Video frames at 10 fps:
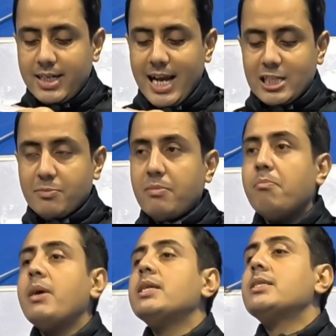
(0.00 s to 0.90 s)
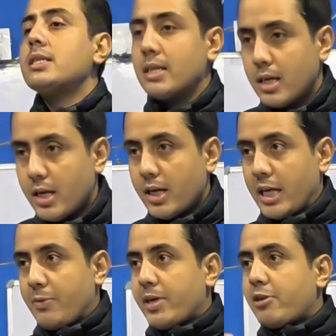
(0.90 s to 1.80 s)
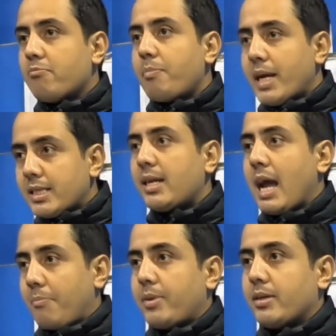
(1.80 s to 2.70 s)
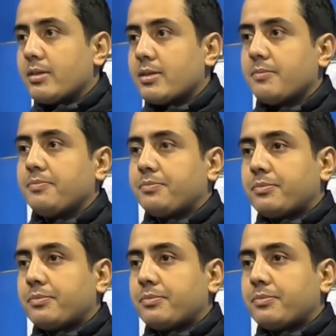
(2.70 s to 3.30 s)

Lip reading: it has to be measured. He wanted to measure happiness.